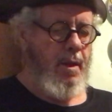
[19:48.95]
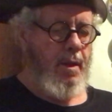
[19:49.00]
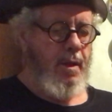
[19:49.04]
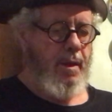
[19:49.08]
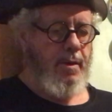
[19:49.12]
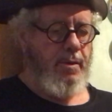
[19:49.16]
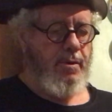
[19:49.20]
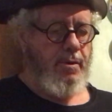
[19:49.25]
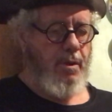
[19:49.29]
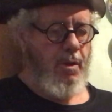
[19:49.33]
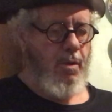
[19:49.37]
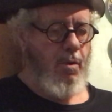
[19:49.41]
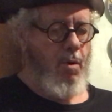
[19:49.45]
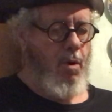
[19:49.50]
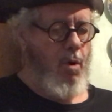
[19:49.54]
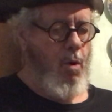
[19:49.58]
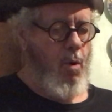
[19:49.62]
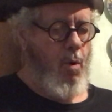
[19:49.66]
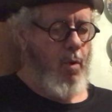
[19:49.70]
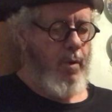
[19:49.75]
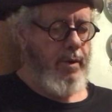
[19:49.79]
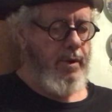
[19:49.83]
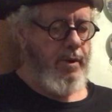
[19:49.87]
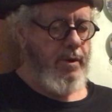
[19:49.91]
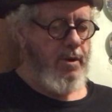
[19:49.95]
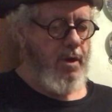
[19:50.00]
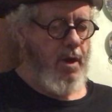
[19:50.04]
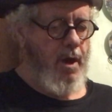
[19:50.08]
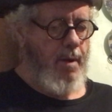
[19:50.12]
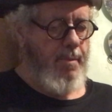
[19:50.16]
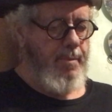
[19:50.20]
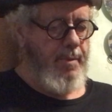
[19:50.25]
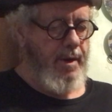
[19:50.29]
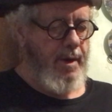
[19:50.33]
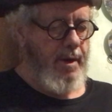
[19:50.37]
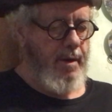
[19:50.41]
There's a little hole in the
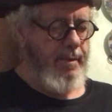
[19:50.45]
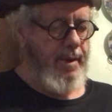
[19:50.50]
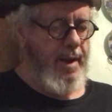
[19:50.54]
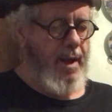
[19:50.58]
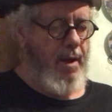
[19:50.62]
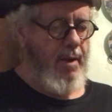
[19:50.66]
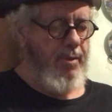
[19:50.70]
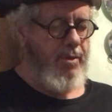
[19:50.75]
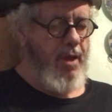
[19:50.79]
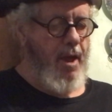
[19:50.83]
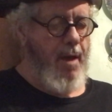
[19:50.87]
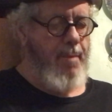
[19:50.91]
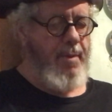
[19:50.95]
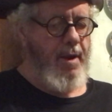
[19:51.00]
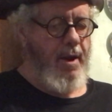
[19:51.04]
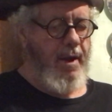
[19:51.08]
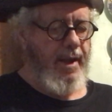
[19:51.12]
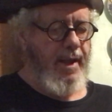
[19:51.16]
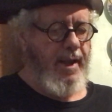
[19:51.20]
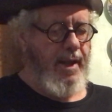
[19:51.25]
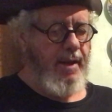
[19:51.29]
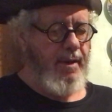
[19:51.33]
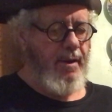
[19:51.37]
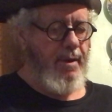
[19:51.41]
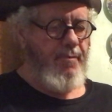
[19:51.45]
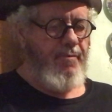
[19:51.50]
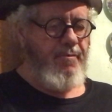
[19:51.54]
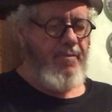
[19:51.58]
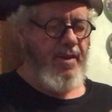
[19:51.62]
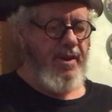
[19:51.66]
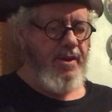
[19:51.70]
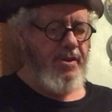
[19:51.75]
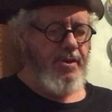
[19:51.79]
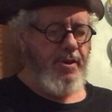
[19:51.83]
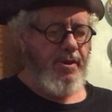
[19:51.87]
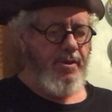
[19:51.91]
top there. Now I thought about getting a
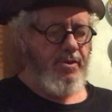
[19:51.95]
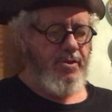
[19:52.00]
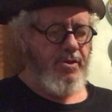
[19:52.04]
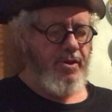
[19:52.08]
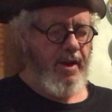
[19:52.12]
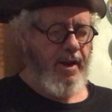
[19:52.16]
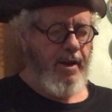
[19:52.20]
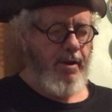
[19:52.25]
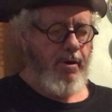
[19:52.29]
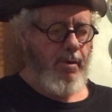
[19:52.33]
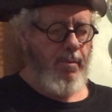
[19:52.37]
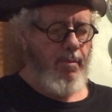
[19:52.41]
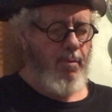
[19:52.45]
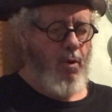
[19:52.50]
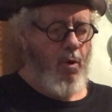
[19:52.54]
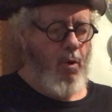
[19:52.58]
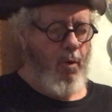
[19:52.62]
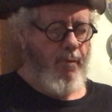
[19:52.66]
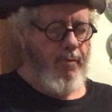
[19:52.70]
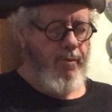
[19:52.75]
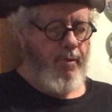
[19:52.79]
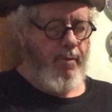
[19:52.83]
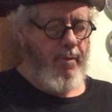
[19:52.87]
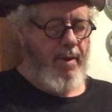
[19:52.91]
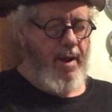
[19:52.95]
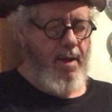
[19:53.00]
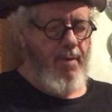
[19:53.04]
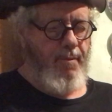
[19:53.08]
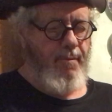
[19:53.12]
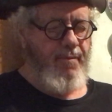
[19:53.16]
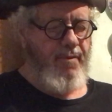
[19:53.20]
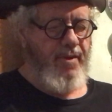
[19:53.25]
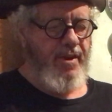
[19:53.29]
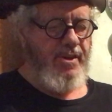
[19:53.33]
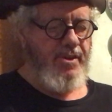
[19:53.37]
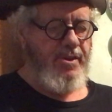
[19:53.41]
fishing sinker mold for
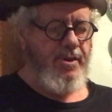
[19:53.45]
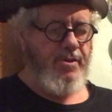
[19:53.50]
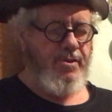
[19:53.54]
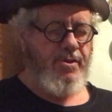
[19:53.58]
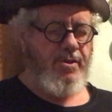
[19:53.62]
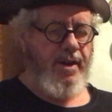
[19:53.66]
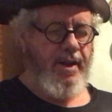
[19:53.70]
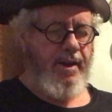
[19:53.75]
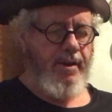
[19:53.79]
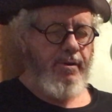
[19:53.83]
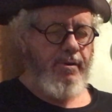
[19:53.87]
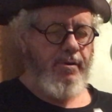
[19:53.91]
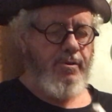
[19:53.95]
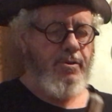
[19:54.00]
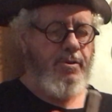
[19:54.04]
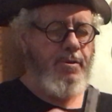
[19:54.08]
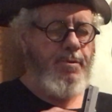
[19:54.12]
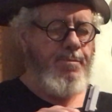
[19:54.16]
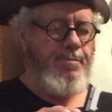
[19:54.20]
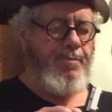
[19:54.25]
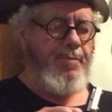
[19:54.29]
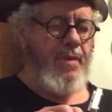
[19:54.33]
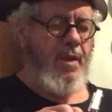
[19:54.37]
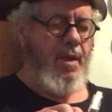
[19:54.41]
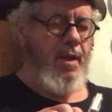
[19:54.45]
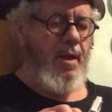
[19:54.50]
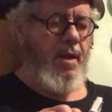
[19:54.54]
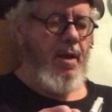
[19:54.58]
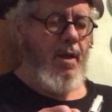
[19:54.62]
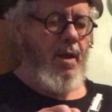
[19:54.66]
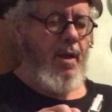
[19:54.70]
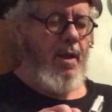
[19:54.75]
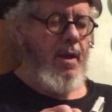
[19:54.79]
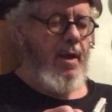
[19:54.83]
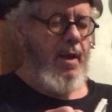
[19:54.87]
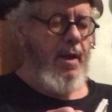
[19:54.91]
round fishing sinkers.
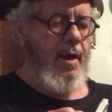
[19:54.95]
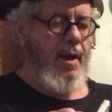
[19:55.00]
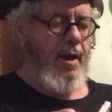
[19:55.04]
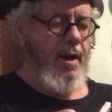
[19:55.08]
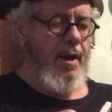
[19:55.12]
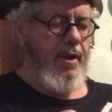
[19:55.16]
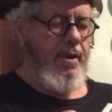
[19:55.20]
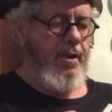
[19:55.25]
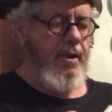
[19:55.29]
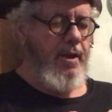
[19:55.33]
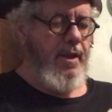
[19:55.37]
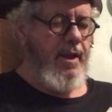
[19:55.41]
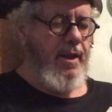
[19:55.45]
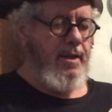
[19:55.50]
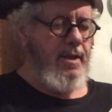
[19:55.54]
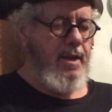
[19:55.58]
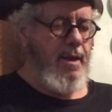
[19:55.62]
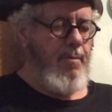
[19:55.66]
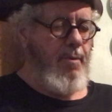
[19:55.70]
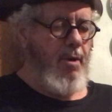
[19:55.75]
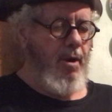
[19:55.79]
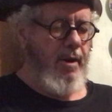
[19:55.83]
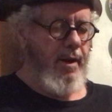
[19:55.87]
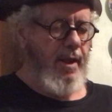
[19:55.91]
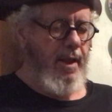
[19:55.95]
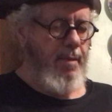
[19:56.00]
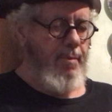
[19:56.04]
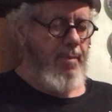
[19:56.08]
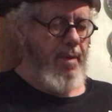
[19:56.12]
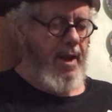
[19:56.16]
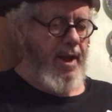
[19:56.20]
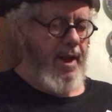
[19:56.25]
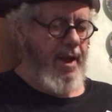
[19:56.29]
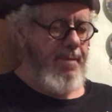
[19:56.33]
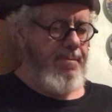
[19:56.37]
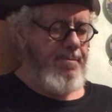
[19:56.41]
You can get them on
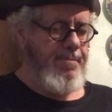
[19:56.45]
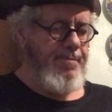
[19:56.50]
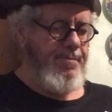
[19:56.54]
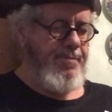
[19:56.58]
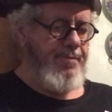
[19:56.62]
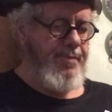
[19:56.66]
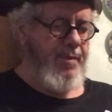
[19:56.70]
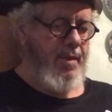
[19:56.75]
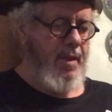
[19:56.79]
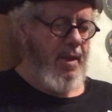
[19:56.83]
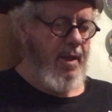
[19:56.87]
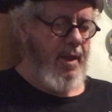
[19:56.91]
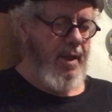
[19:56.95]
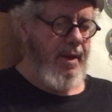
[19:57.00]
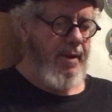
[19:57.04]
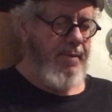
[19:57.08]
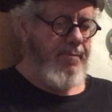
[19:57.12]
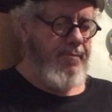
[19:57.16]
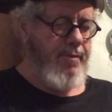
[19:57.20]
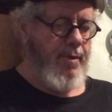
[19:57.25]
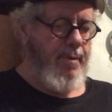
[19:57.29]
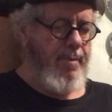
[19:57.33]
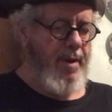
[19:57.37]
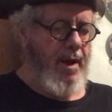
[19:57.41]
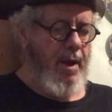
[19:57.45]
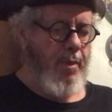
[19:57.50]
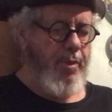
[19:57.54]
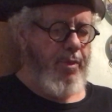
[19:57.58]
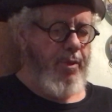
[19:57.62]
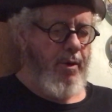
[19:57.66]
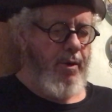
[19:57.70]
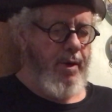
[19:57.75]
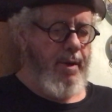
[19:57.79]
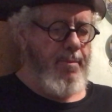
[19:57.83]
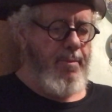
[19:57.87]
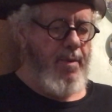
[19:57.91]
eBay and for about
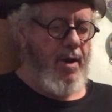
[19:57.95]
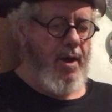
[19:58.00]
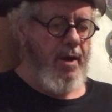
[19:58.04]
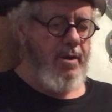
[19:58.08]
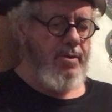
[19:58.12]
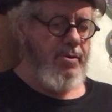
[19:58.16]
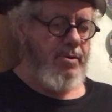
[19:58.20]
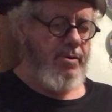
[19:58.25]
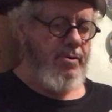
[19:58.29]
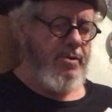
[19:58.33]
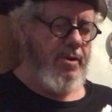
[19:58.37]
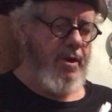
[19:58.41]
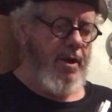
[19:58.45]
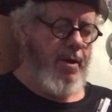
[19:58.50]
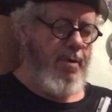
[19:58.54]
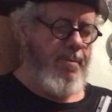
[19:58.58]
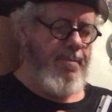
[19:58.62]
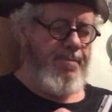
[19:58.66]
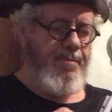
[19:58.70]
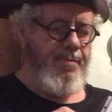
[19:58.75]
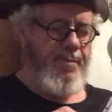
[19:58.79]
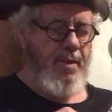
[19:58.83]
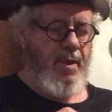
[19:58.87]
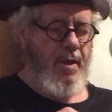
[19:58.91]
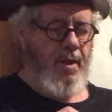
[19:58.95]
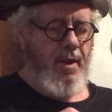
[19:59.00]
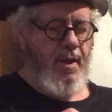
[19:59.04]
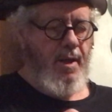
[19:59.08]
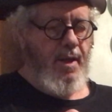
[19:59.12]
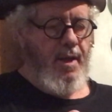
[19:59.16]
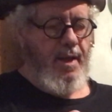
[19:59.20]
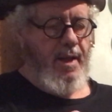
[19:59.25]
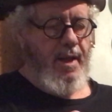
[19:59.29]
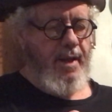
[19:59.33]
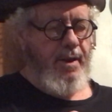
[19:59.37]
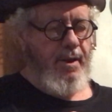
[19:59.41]
30 bucks or so.
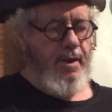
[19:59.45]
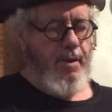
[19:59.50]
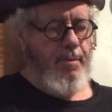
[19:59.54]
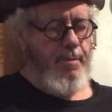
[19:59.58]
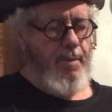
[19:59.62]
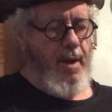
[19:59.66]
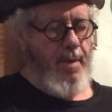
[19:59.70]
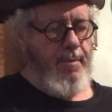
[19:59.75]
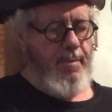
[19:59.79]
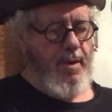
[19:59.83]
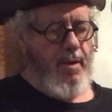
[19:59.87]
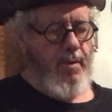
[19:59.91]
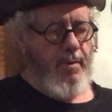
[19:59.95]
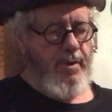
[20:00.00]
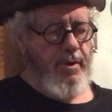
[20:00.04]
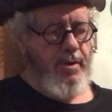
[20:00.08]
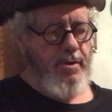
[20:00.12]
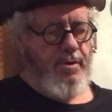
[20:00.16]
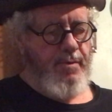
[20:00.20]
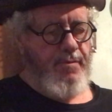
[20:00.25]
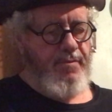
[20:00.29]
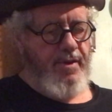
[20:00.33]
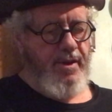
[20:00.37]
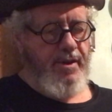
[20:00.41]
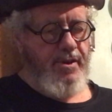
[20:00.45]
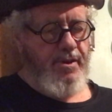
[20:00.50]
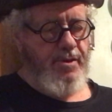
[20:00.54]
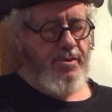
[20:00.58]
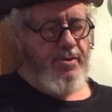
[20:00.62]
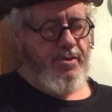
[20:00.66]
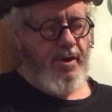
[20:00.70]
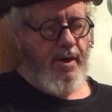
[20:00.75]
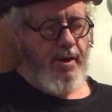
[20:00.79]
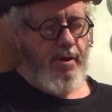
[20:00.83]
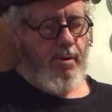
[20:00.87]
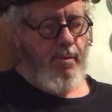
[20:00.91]
And you might be able to use a fishing
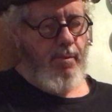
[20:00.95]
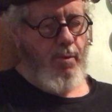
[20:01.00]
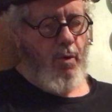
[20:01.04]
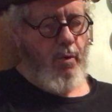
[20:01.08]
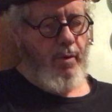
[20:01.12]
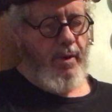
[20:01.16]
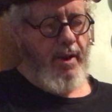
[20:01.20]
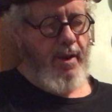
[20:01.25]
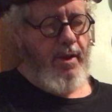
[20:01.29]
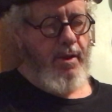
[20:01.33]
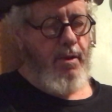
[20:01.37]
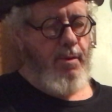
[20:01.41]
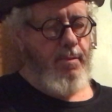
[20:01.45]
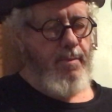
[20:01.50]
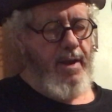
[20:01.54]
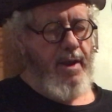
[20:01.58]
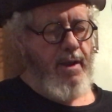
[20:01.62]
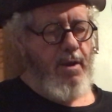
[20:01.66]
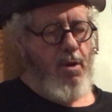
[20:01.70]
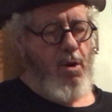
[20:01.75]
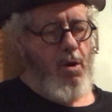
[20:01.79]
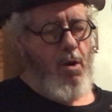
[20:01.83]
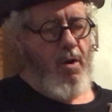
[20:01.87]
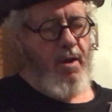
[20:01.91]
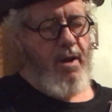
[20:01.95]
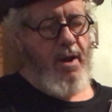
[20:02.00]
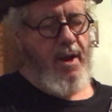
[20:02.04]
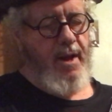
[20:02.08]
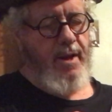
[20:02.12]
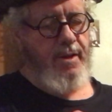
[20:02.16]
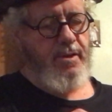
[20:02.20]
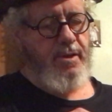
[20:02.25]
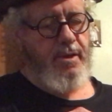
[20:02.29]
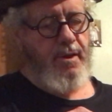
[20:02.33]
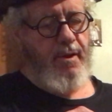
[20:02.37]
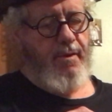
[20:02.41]
sinker mold. Now you can make all
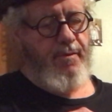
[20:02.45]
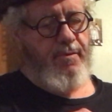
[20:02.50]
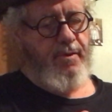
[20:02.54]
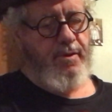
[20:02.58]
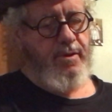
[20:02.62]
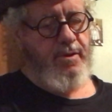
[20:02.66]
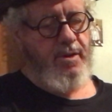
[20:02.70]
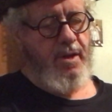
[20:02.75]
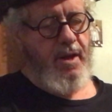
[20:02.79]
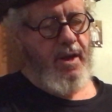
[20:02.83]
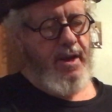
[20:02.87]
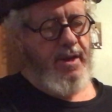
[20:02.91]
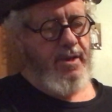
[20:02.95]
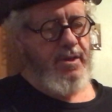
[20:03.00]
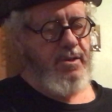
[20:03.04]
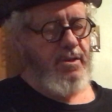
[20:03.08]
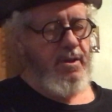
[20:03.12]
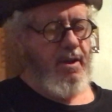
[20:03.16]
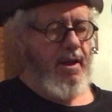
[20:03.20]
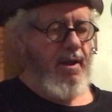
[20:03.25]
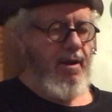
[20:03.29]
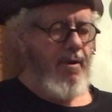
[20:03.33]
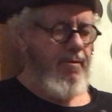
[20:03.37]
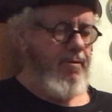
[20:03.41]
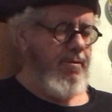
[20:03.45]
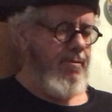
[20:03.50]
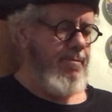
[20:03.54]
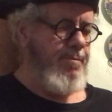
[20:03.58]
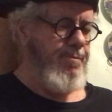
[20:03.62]
kinds of different size stuff.